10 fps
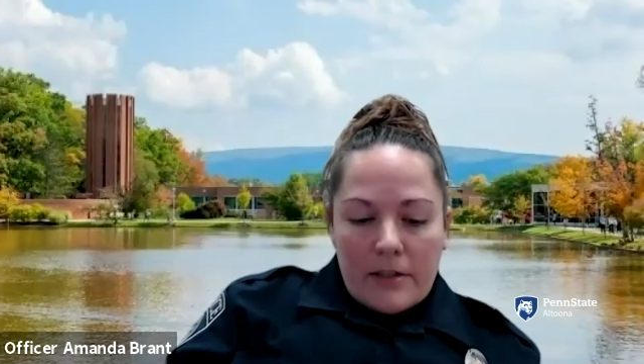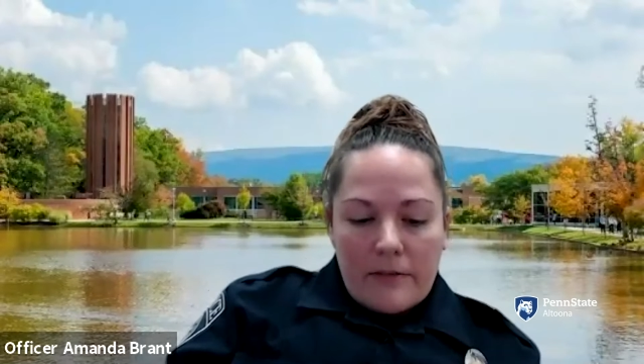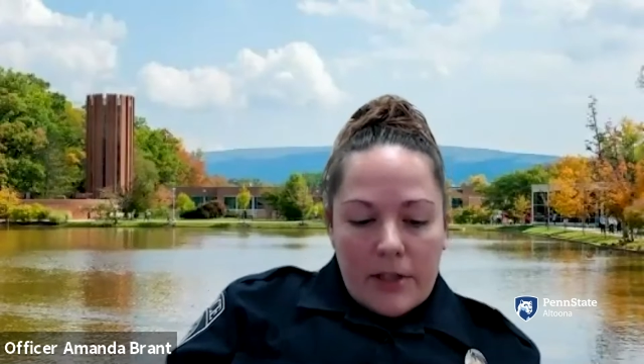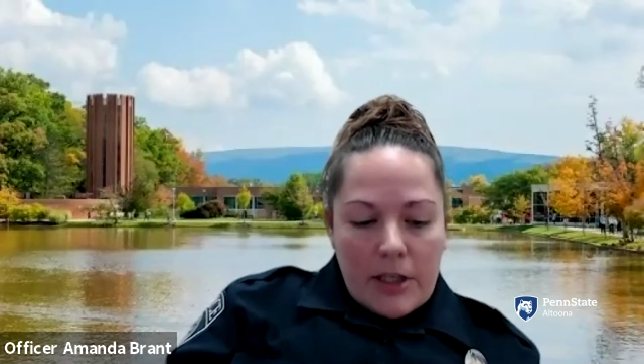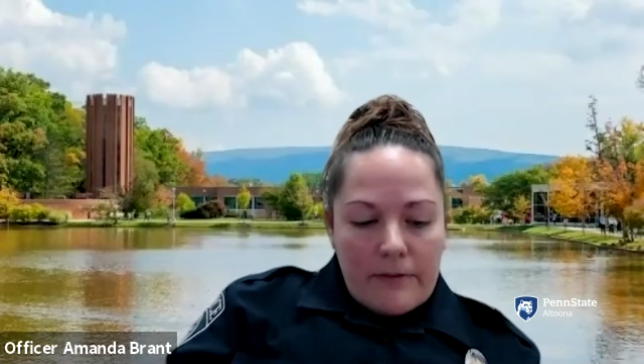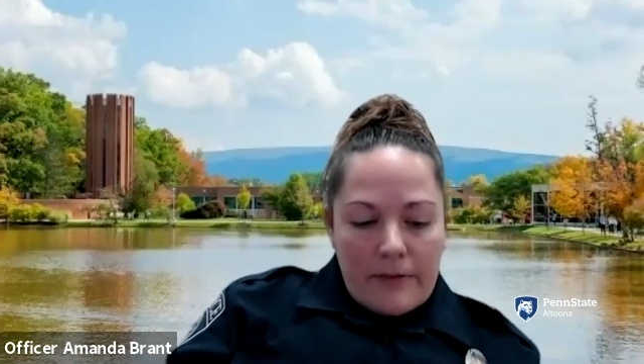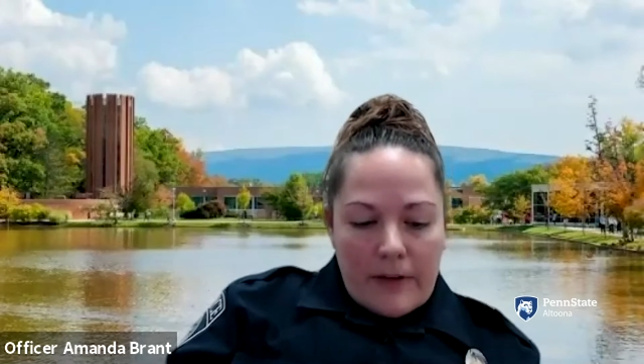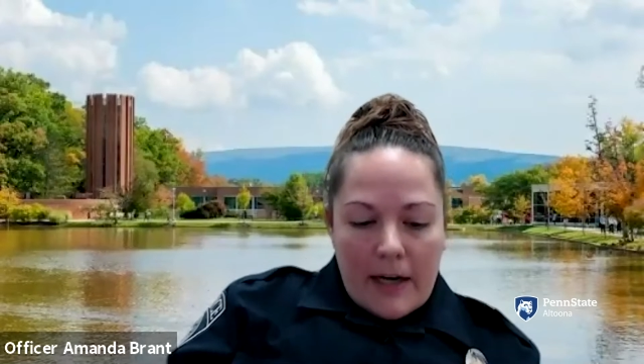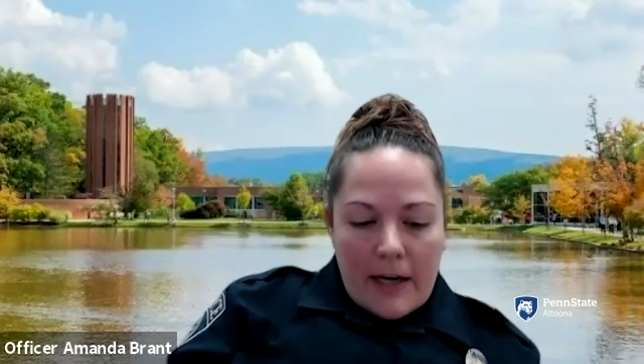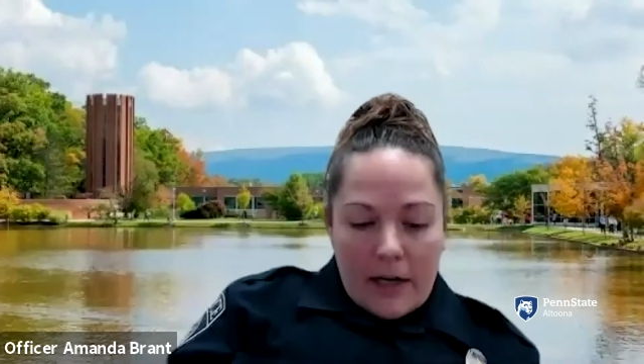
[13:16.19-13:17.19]
of a
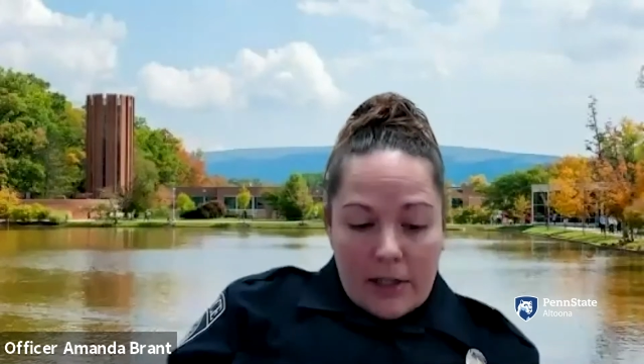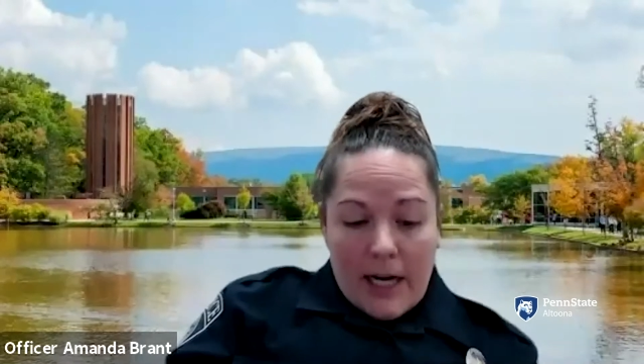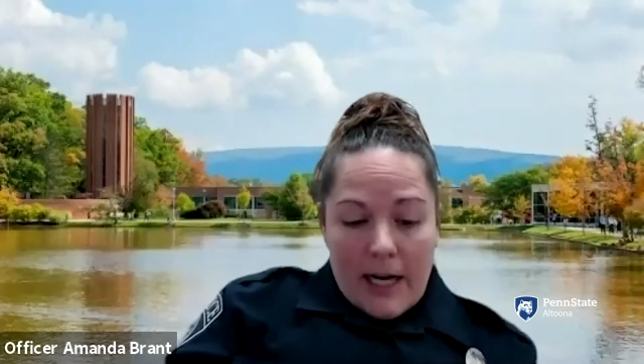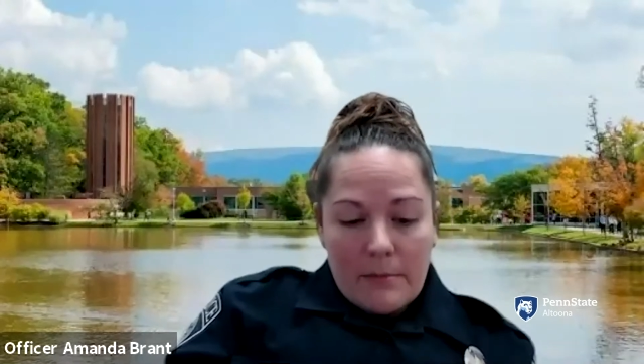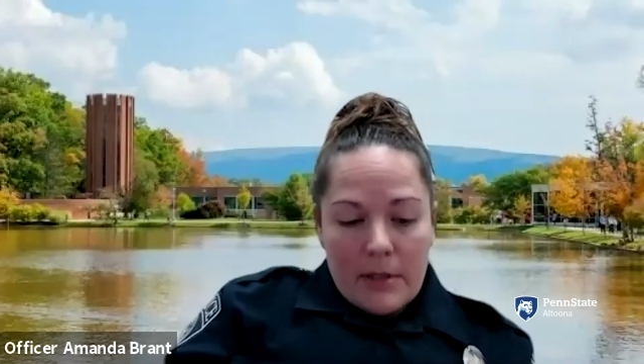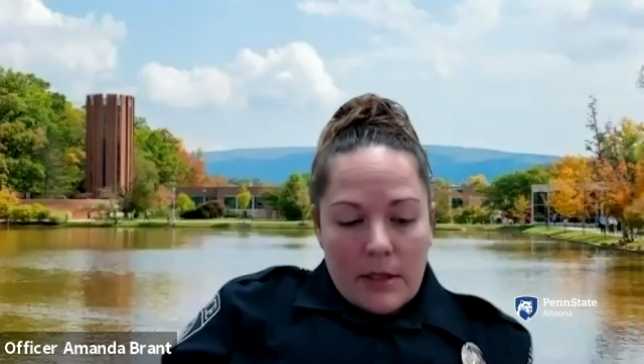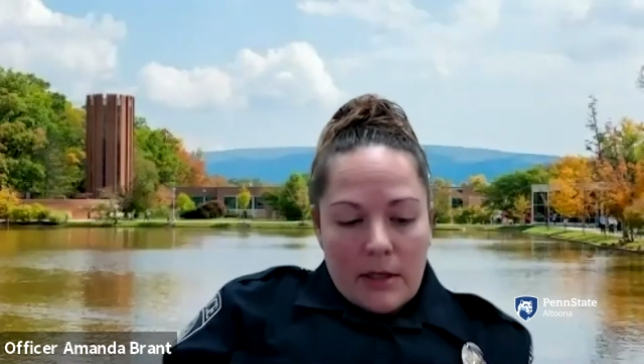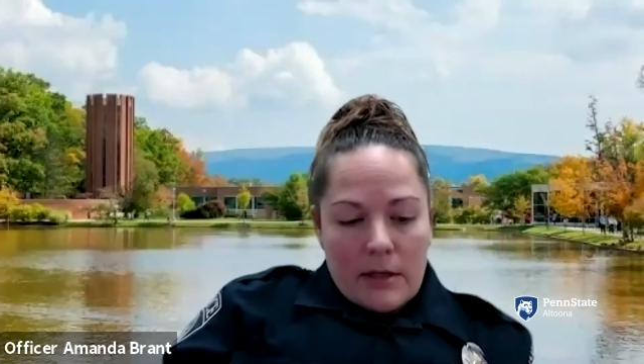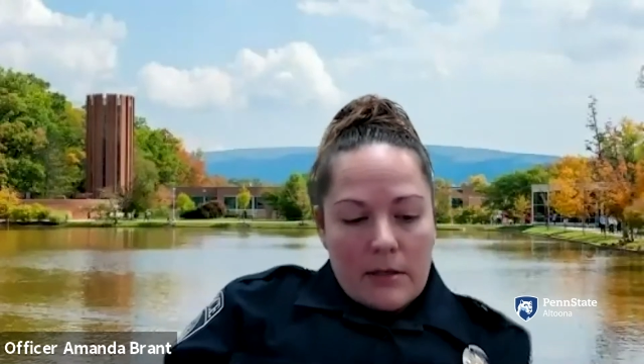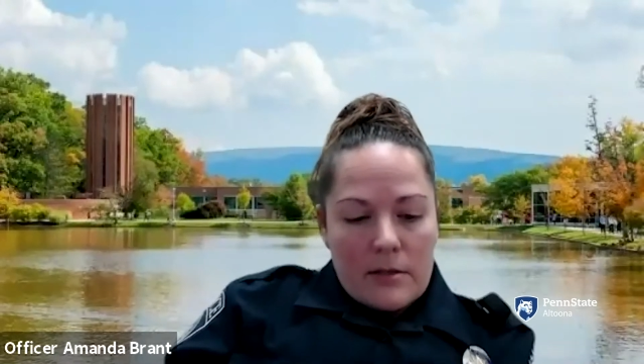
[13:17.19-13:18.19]
crime,
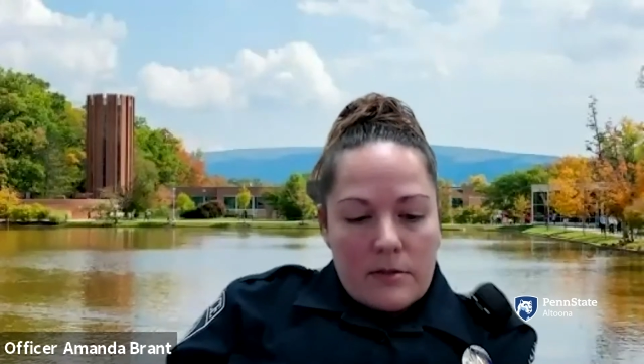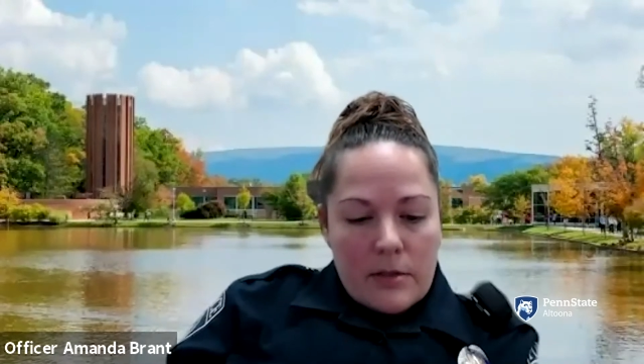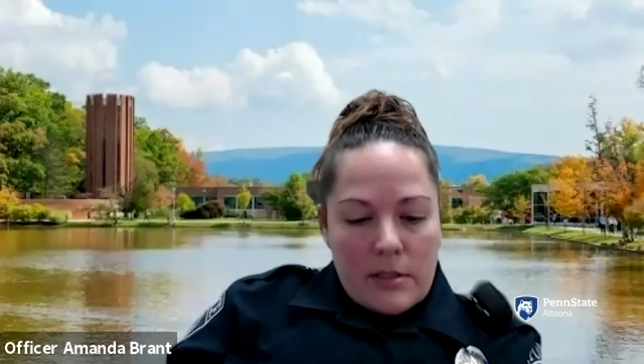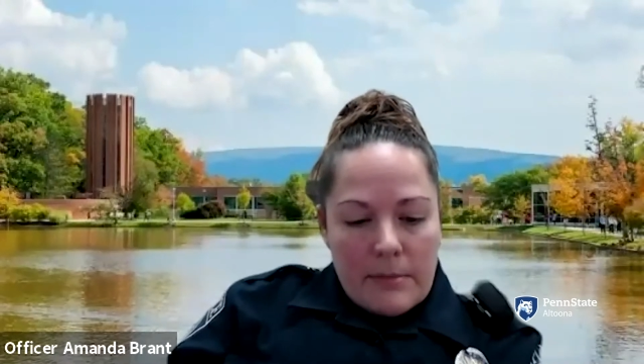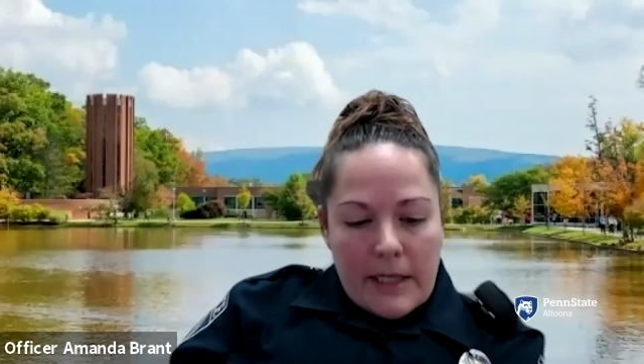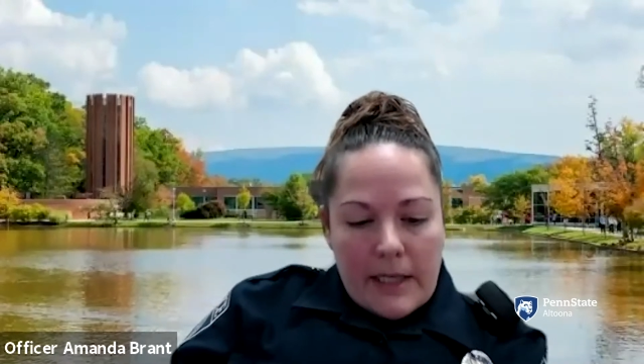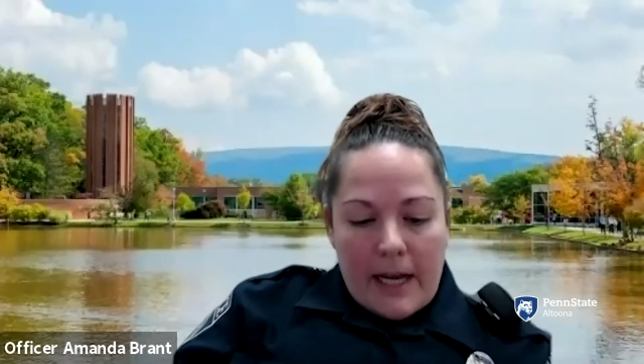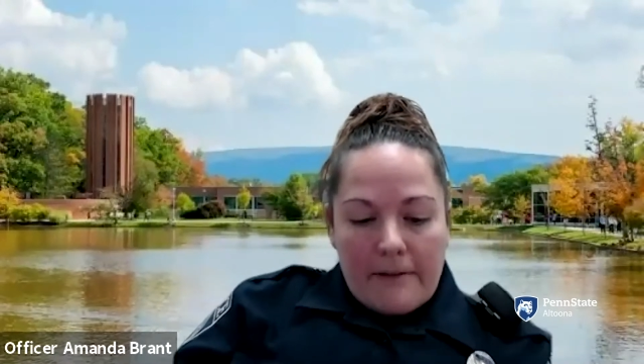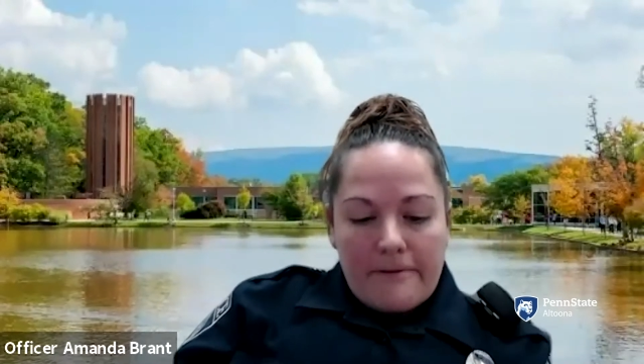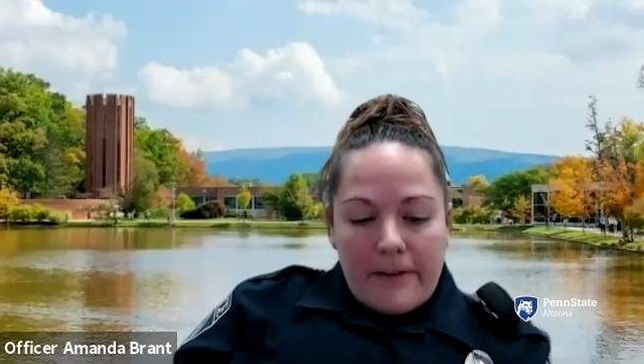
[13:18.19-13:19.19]
there's going to be
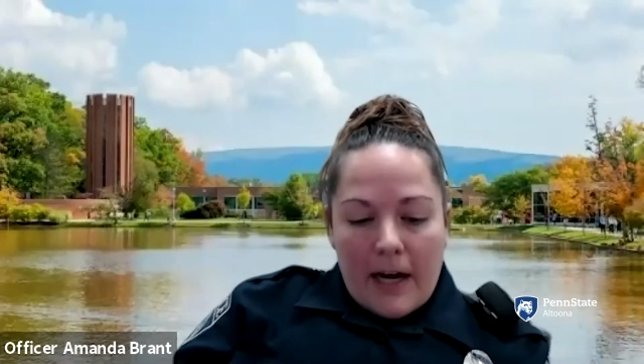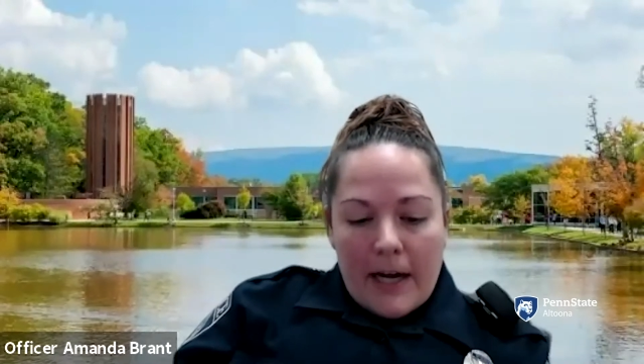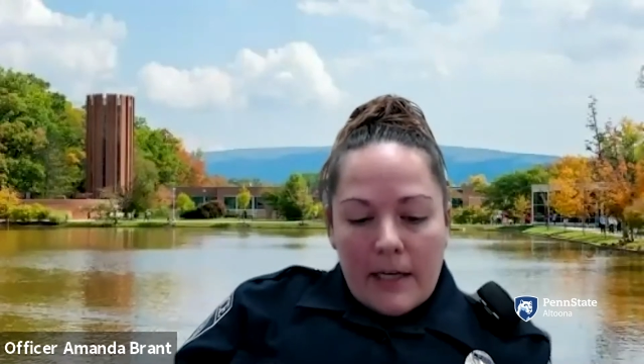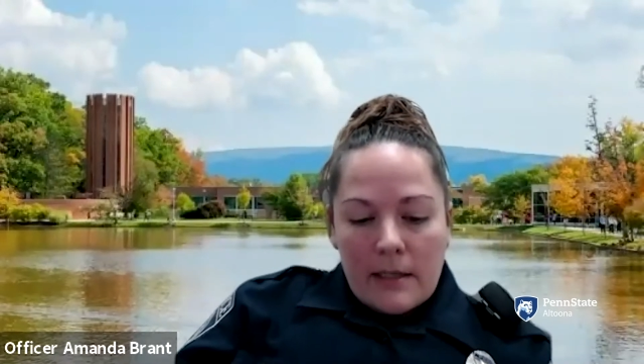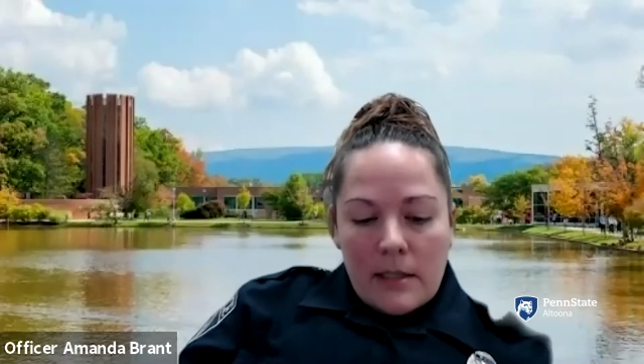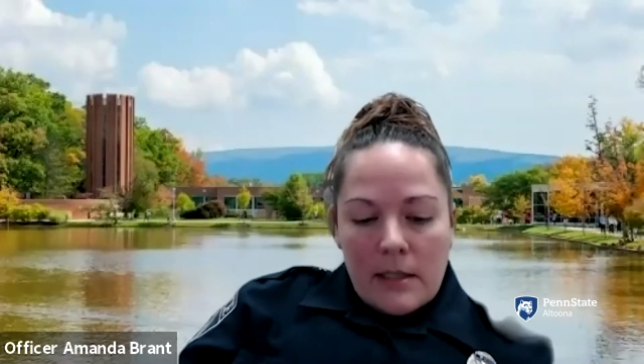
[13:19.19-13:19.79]
a fine.